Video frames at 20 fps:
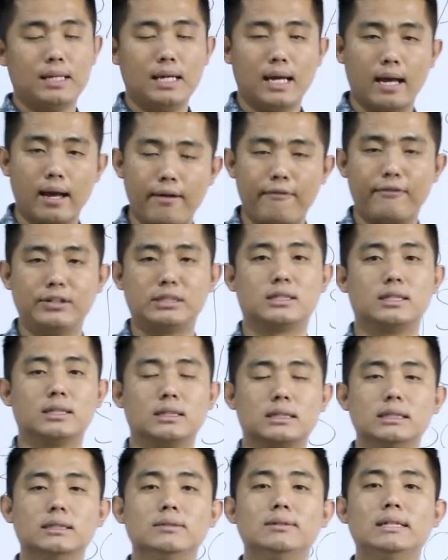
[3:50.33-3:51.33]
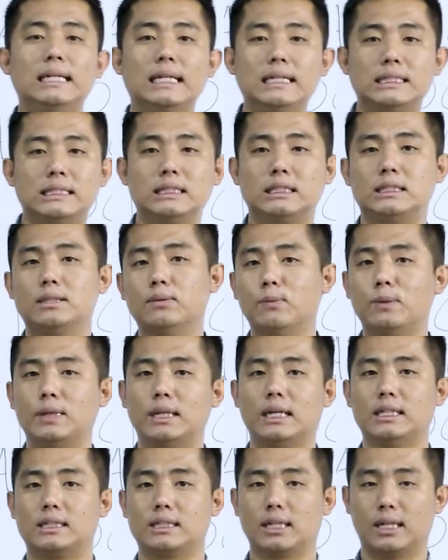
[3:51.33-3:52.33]
They have a certain relationship with
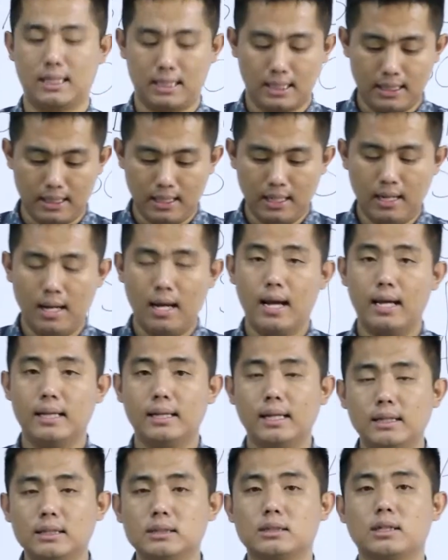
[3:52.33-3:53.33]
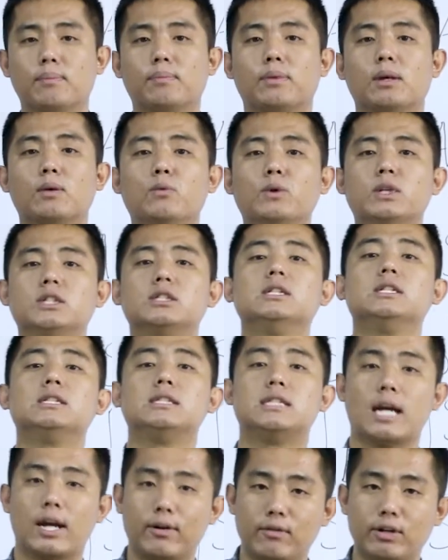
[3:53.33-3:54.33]
each other, and that is something which they
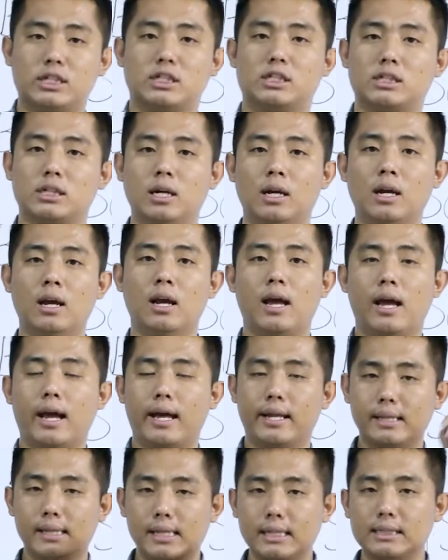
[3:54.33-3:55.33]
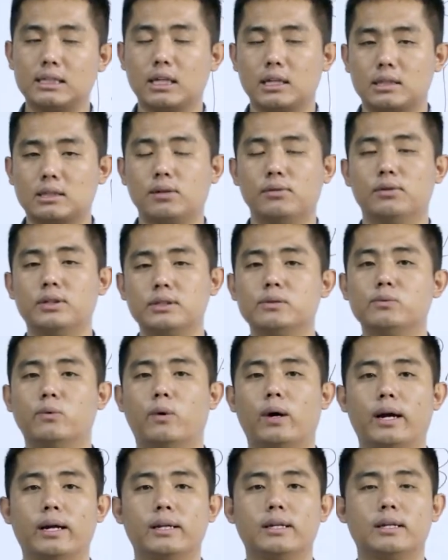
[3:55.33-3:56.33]
cherish. And this is the reason
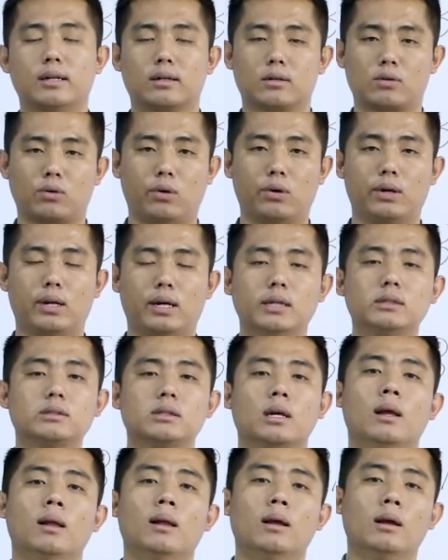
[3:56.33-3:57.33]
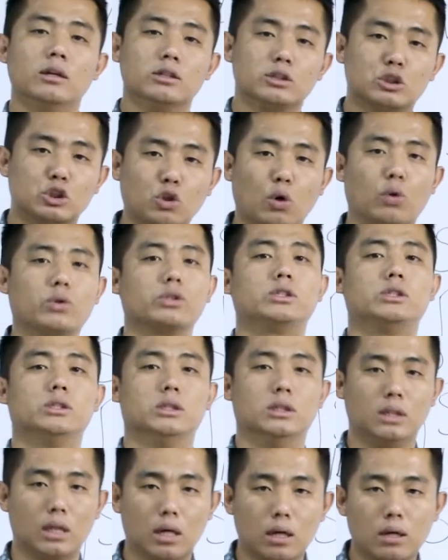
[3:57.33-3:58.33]
why they are called as
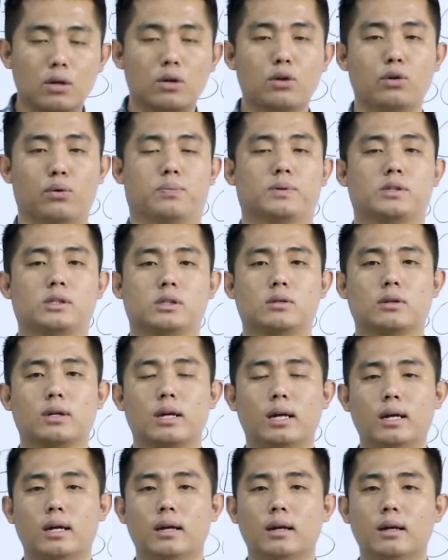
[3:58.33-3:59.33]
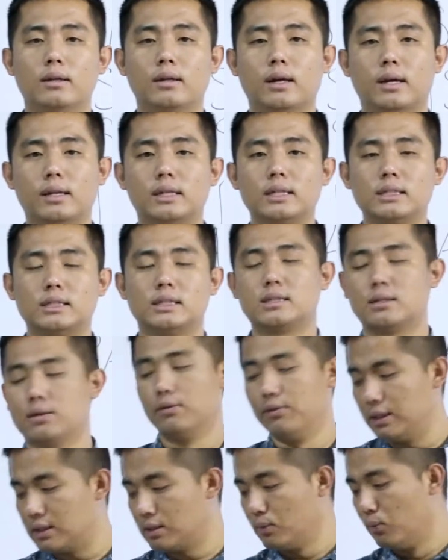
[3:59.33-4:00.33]
social groups, okay? And this is
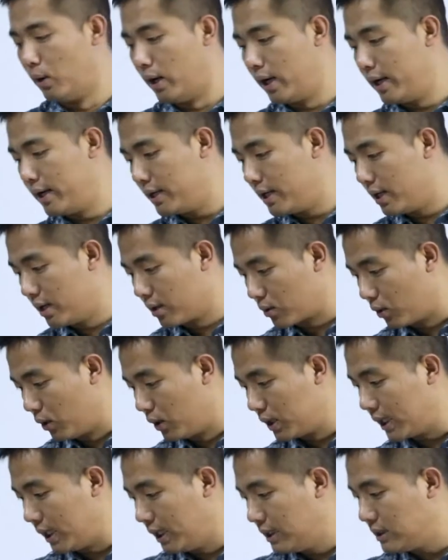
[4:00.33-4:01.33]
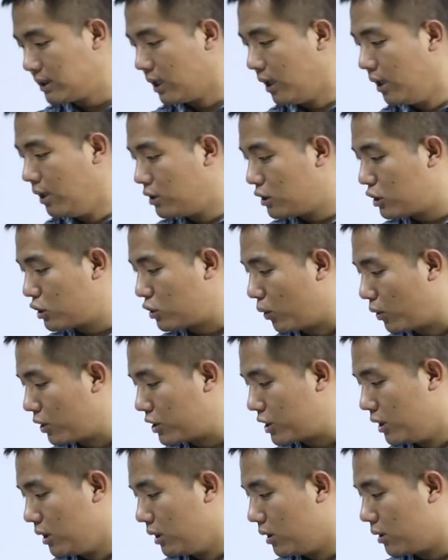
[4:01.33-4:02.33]
reason why they are called as
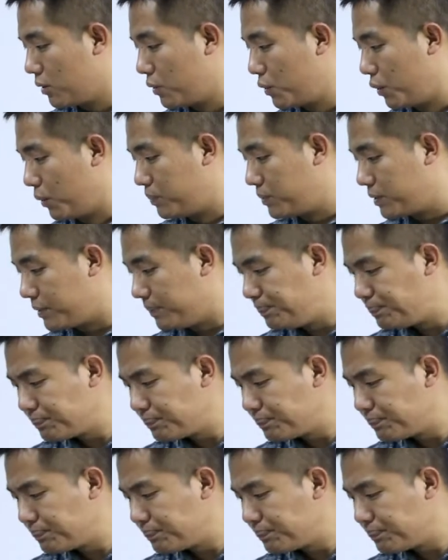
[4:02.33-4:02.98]
social groups.